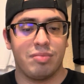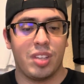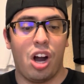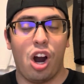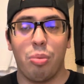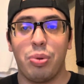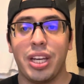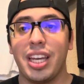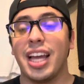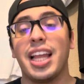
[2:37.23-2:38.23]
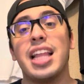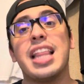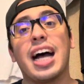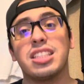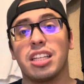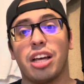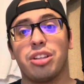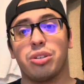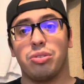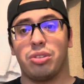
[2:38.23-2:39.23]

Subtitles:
Heartbreaking. And then that's another